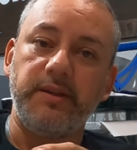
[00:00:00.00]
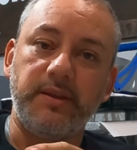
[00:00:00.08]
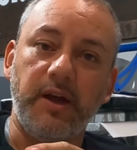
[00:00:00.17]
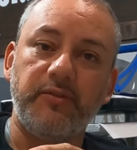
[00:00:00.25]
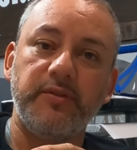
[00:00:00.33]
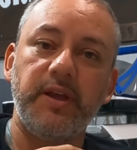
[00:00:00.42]

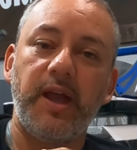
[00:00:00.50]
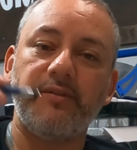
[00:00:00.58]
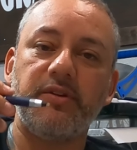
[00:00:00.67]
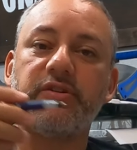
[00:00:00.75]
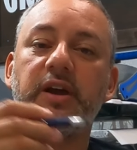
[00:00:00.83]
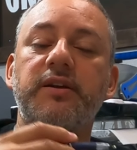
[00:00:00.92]
Definitely
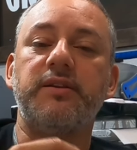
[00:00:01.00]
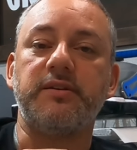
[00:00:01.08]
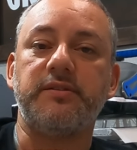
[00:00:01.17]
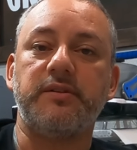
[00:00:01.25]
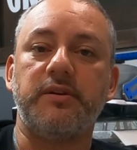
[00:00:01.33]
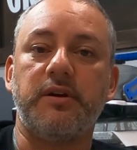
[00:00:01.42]
have a
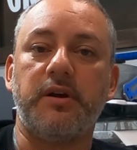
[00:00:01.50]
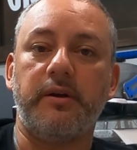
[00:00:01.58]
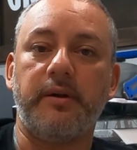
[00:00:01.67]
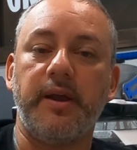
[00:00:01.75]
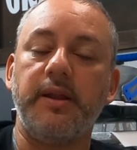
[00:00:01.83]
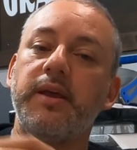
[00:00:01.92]
checklist,
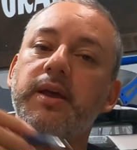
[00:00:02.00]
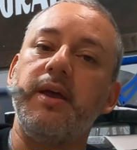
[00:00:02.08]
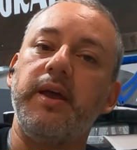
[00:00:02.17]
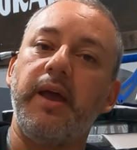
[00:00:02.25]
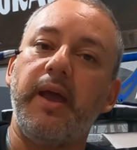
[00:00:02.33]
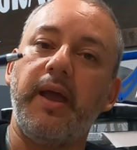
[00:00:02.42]
all right?
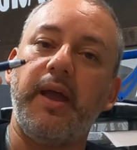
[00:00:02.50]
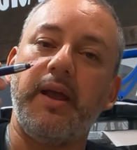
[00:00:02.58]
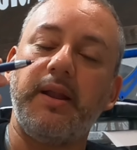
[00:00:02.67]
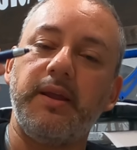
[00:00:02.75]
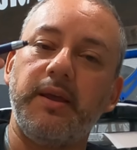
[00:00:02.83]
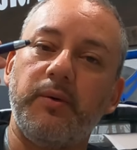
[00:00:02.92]

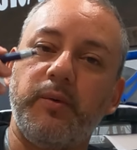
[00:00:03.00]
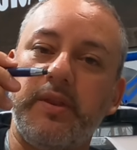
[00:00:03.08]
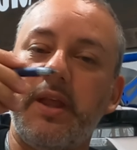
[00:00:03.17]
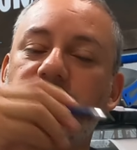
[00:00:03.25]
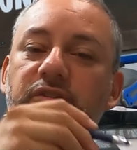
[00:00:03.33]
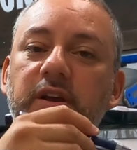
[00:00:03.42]
And
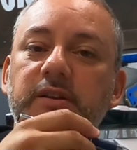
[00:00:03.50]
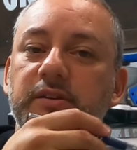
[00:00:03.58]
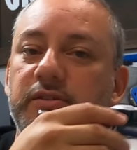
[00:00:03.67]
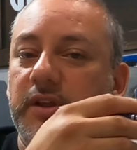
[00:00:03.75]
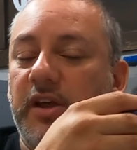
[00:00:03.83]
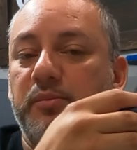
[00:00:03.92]
within that
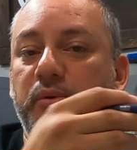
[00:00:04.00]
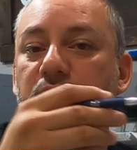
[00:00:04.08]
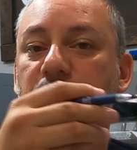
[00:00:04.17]
checklist, you have